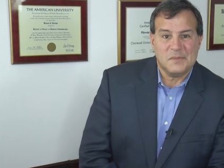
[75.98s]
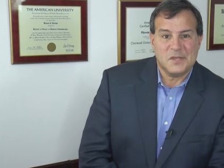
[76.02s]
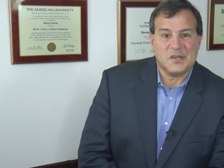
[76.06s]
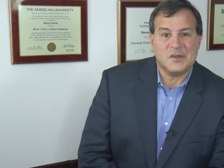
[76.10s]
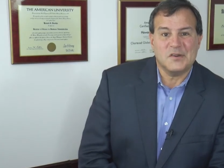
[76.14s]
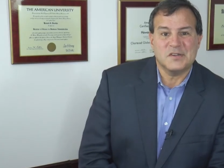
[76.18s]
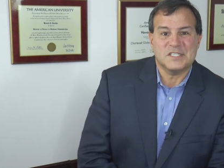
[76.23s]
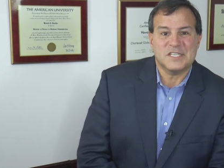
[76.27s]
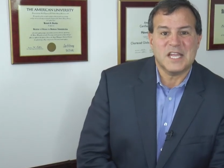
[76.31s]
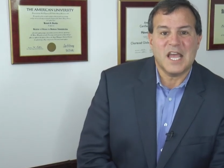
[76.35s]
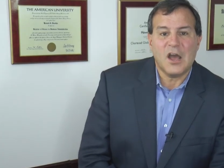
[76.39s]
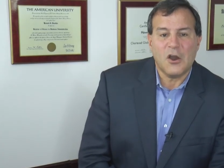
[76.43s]

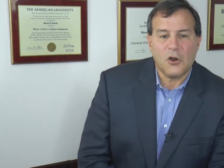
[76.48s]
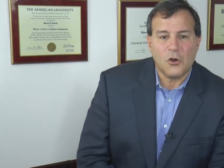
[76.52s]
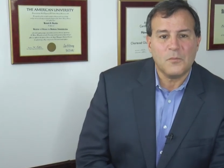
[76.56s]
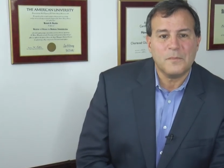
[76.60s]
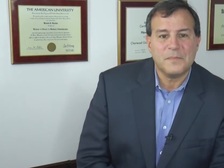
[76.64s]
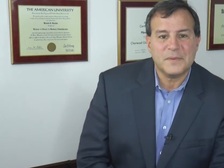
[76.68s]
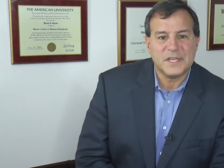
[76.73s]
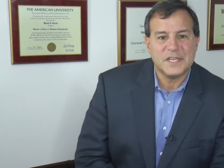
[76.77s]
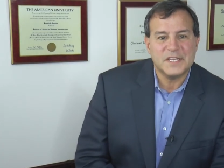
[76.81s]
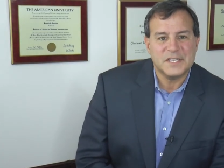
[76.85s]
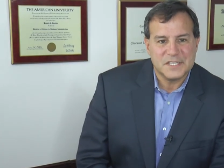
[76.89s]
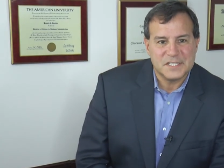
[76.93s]
because
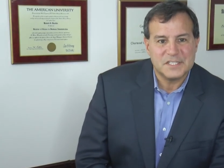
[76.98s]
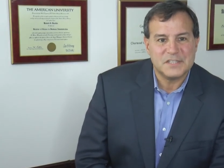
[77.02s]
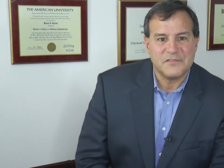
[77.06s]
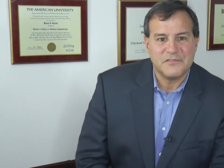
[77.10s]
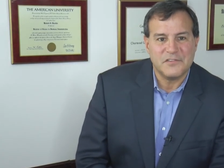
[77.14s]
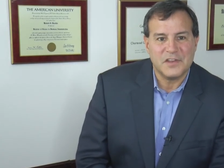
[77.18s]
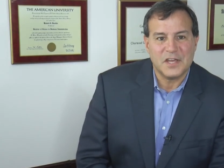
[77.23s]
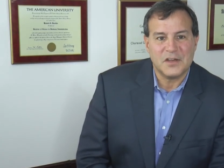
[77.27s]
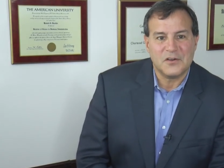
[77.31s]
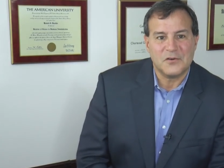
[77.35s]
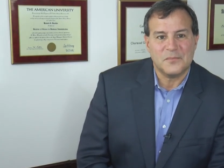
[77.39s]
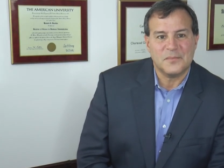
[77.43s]
help is
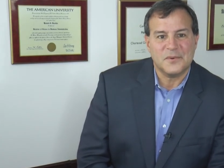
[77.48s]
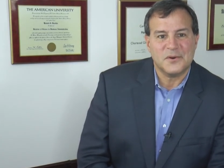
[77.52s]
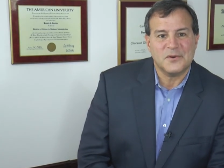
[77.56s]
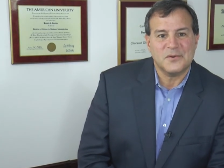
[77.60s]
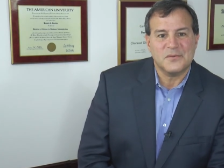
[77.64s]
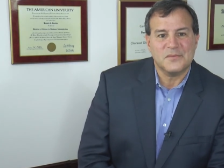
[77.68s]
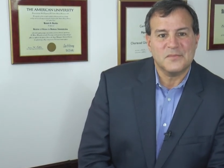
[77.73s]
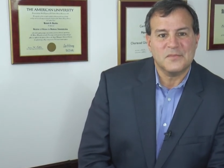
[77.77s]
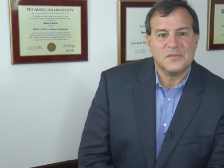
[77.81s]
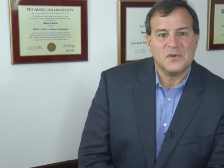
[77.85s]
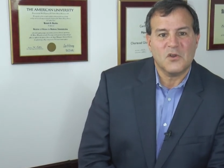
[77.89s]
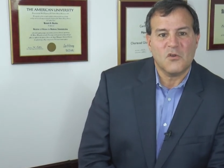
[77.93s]
available
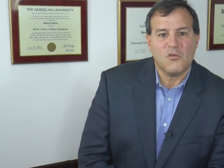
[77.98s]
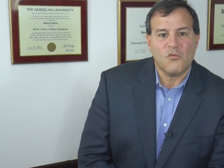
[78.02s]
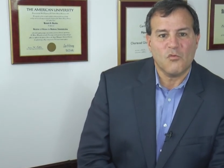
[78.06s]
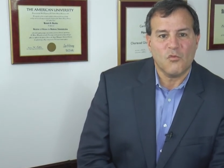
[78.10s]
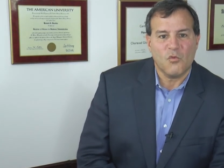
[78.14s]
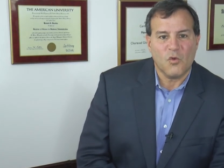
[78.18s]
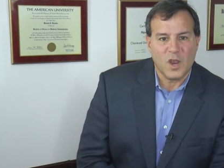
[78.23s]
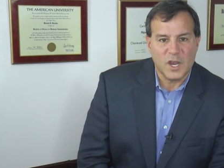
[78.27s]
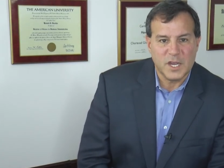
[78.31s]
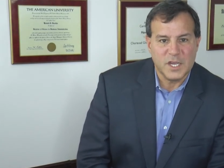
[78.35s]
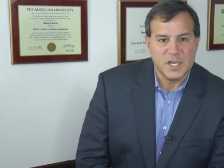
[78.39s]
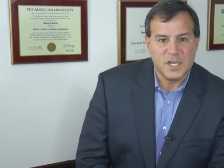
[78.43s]

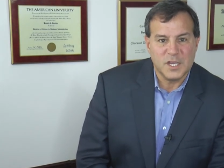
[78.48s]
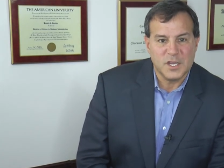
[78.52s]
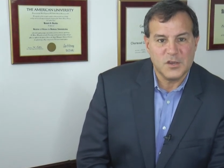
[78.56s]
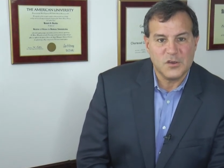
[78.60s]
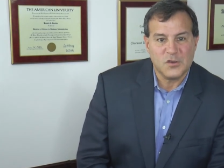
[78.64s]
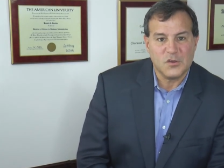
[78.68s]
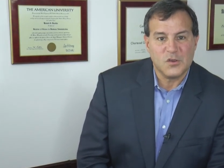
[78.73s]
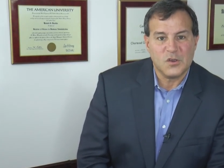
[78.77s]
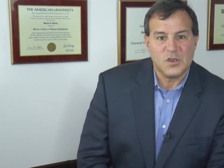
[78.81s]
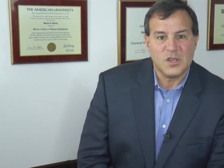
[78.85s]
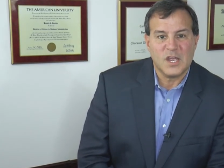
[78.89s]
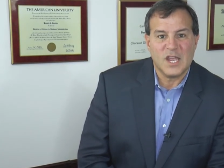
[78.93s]
right
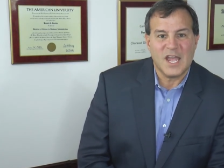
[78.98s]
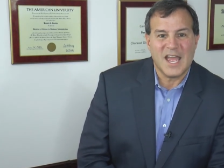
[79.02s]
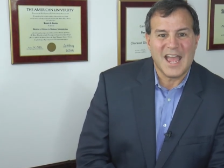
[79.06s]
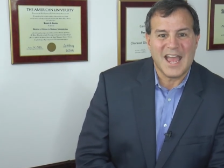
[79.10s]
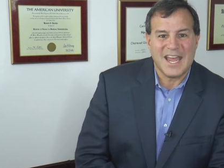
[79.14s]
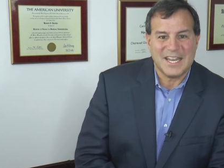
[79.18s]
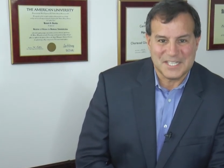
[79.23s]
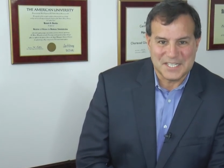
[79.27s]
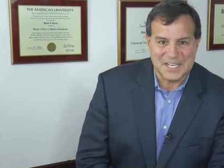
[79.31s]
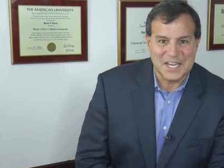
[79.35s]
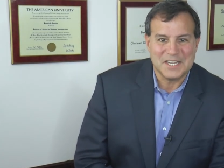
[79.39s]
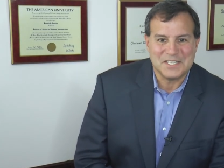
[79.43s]
here
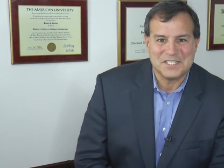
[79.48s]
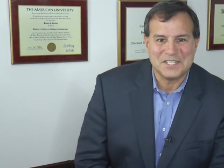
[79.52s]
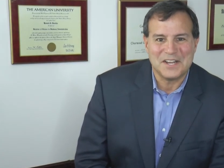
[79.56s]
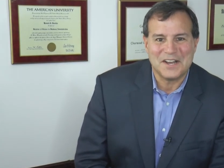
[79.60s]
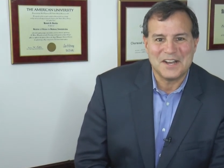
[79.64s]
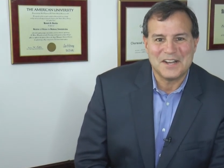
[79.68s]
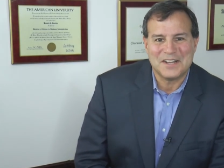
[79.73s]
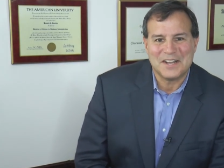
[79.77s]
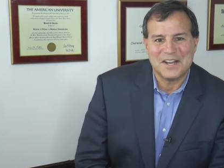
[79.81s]
at Debt dot